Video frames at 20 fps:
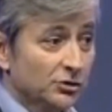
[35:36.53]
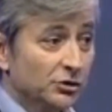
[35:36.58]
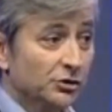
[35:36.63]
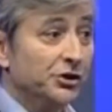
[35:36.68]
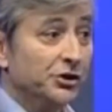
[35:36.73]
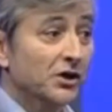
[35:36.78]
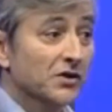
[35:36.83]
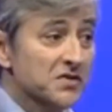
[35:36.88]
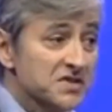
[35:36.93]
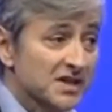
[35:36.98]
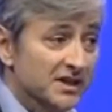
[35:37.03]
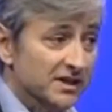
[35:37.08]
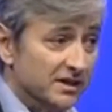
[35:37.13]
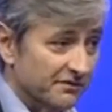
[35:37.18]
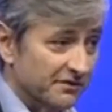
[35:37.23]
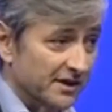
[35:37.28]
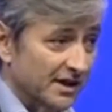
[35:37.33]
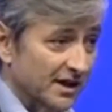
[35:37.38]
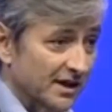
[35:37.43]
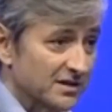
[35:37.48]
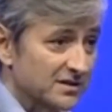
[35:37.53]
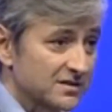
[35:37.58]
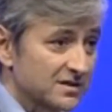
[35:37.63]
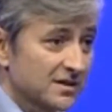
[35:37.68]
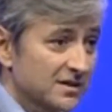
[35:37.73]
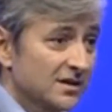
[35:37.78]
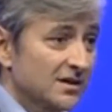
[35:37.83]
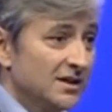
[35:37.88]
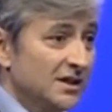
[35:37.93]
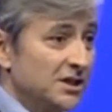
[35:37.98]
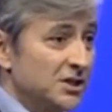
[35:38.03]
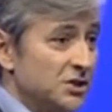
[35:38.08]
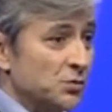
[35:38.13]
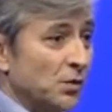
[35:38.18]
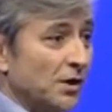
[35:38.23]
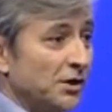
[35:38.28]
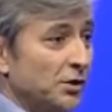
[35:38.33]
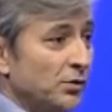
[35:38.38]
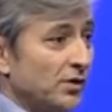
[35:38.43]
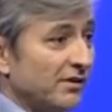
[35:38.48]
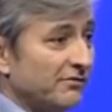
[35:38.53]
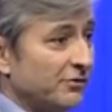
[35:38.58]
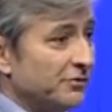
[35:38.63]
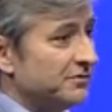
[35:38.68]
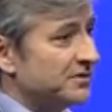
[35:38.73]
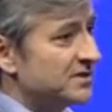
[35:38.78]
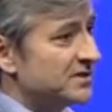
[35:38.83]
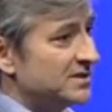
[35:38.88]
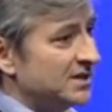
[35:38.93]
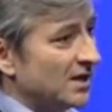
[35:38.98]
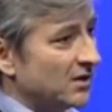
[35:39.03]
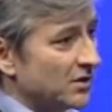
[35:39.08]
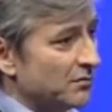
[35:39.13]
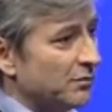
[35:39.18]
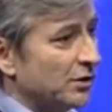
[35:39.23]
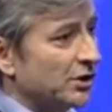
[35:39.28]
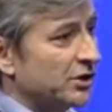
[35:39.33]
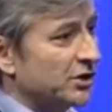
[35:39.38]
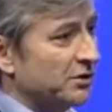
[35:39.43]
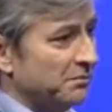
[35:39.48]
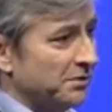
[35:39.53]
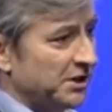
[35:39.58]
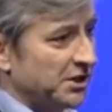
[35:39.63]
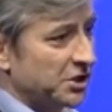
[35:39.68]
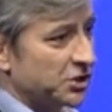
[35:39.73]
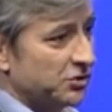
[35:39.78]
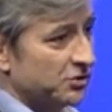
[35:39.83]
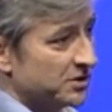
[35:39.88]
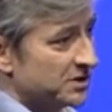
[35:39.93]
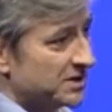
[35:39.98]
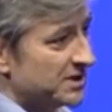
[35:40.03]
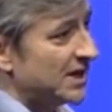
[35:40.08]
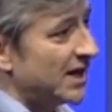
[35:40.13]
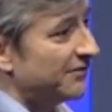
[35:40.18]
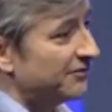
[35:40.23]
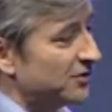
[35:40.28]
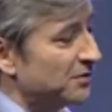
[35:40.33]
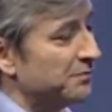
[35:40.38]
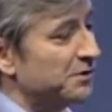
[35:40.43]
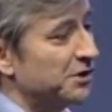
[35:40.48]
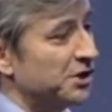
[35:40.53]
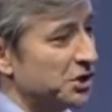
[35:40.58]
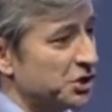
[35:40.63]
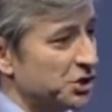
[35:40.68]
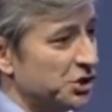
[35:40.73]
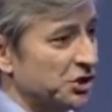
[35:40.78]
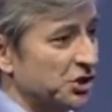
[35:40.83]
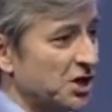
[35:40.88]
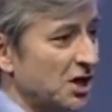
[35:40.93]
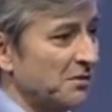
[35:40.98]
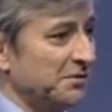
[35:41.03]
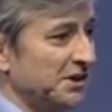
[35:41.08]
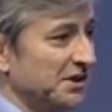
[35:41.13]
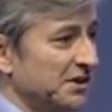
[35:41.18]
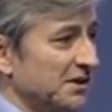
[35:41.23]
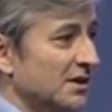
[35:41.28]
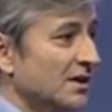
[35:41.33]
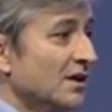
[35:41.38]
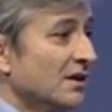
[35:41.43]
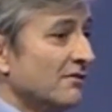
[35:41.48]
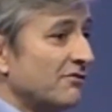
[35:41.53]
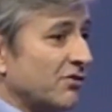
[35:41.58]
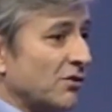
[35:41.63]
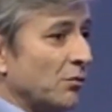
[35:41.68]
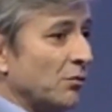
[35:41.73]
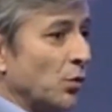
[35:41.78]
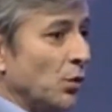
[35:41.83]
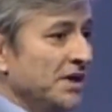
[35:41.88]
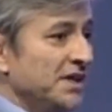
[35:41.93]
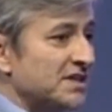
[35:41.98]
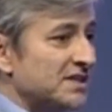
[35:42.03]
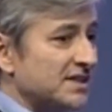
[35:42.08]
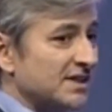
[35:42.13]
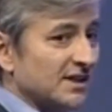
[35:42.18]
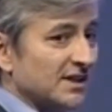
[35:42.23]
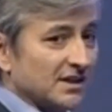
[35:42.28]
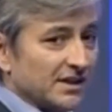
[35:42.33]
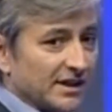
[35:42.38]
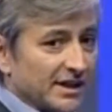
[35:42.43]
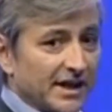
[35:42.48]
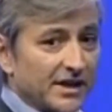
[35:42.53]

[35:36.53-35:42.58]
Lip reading: The downside of that is when you have a terrible competition, a tough competition coming from retail